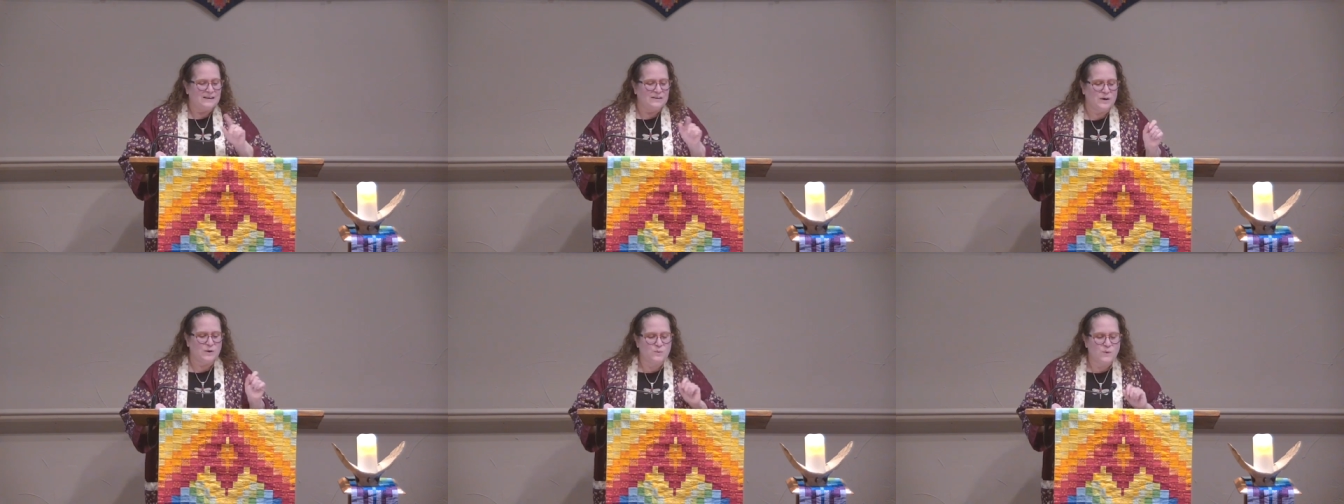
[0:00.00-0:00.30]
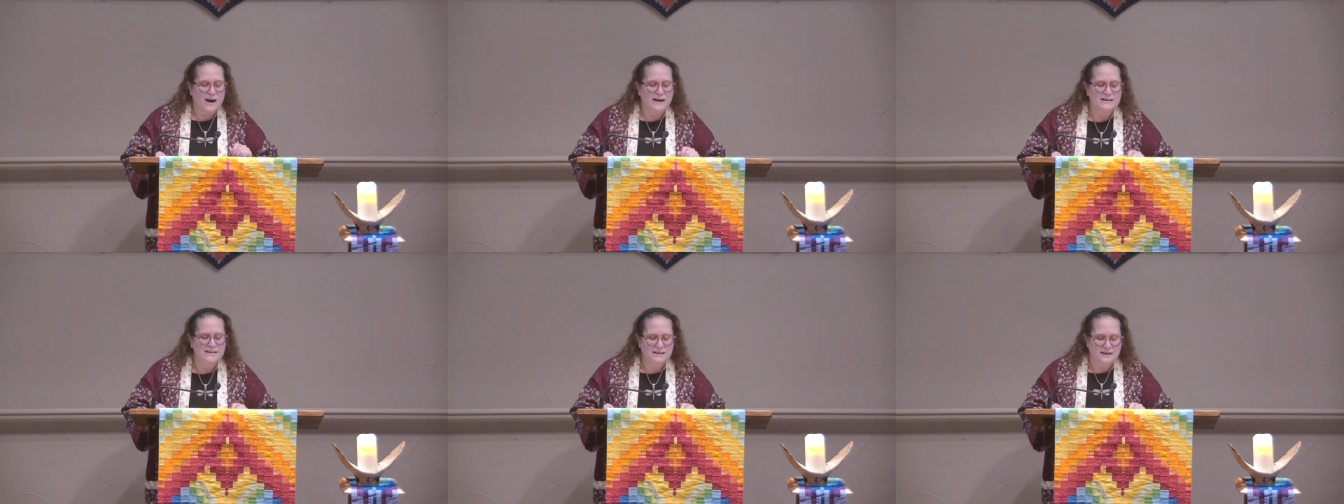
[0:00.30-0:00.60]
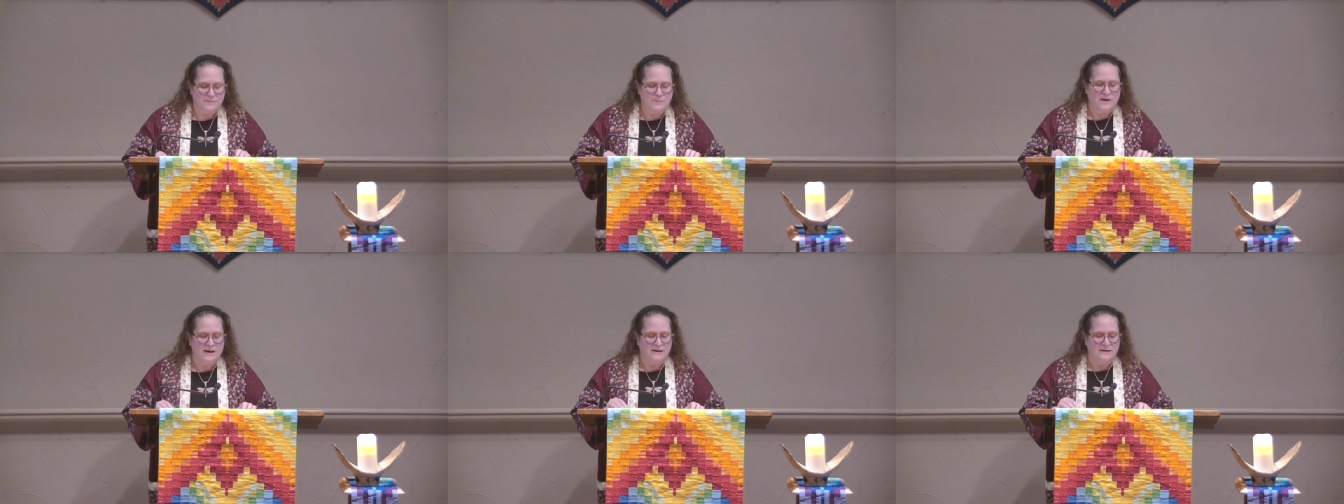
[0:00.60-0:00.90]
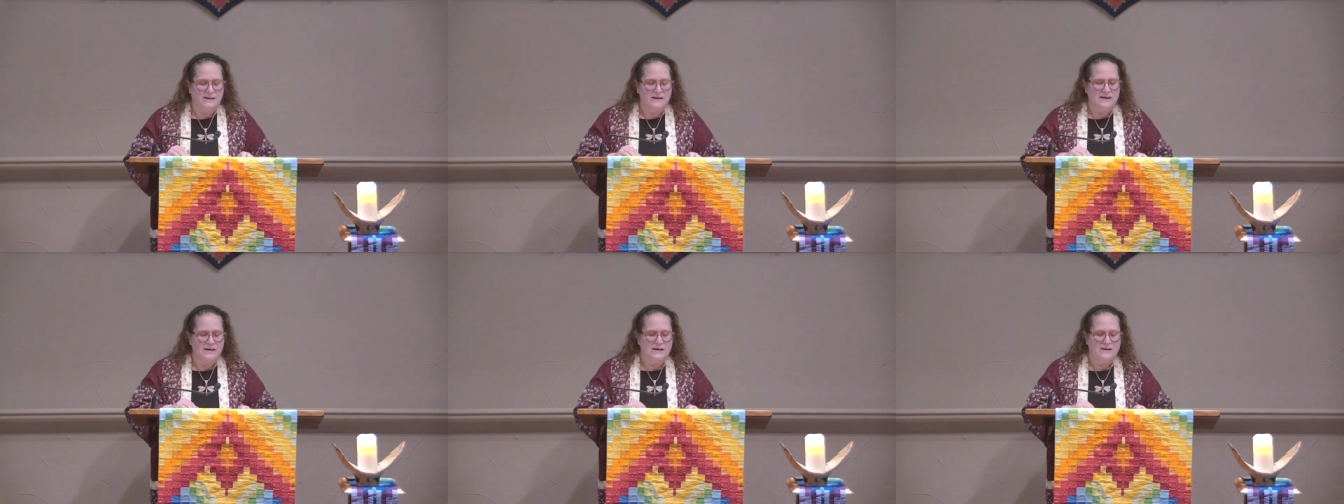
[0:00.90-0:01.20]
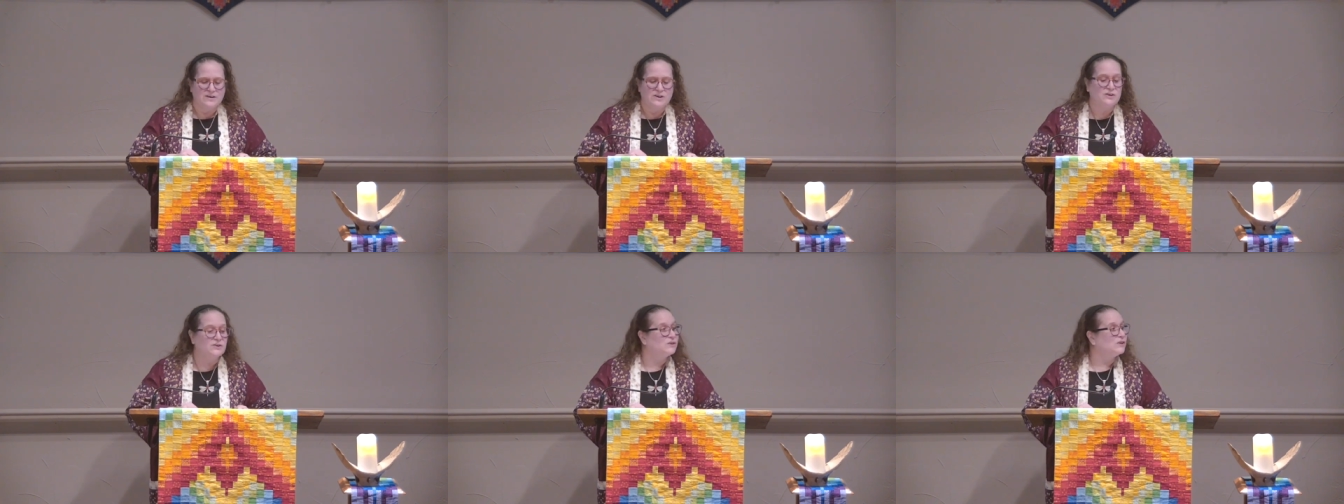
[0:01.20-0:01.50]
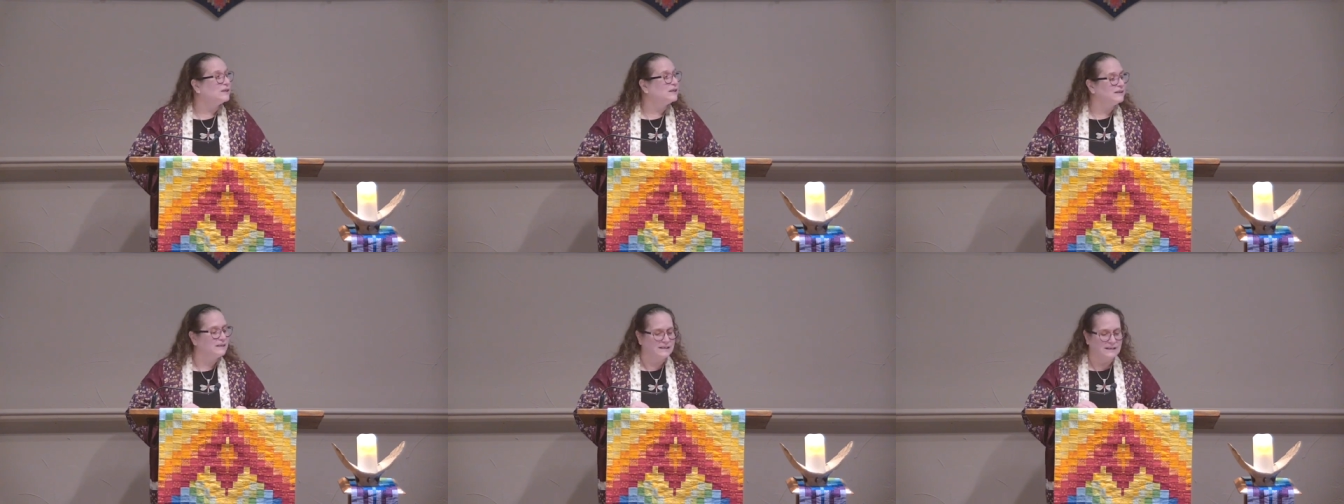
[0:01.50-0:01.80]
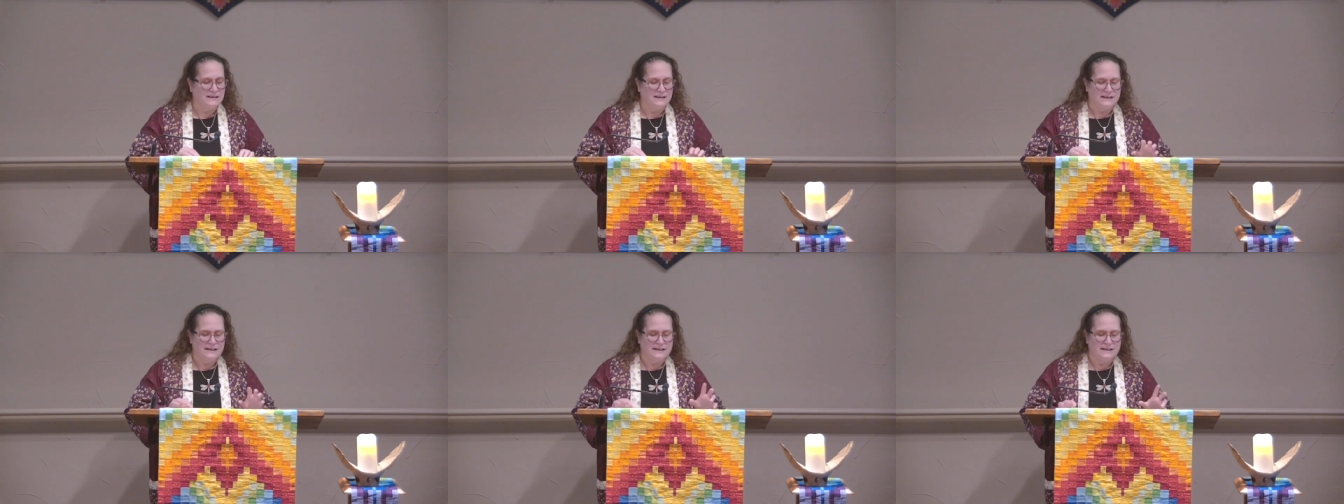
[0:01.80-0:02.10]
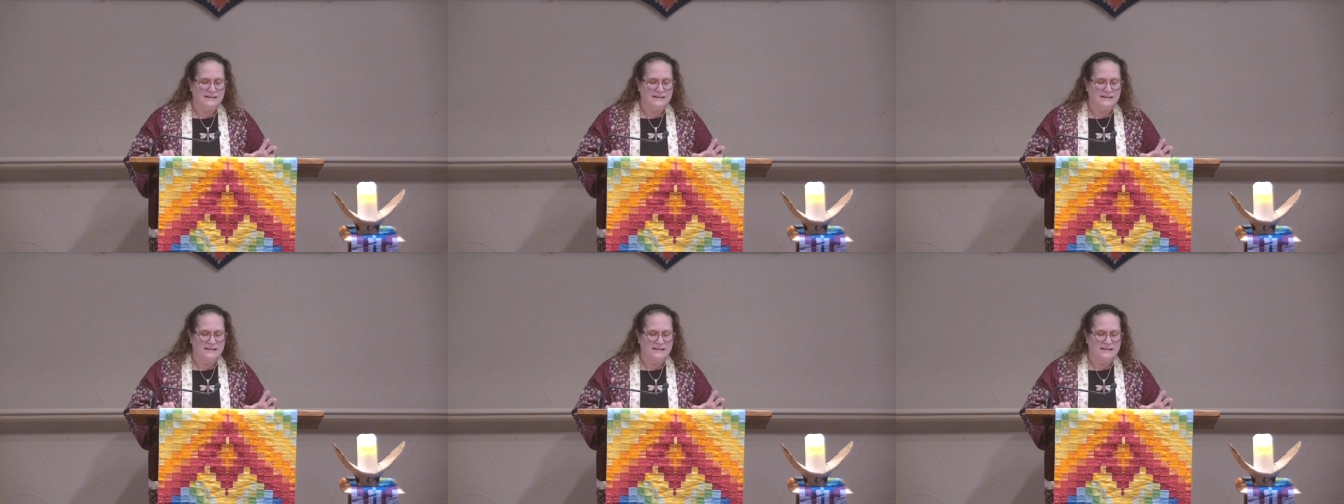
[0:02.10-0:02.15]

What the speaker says: the right to parent children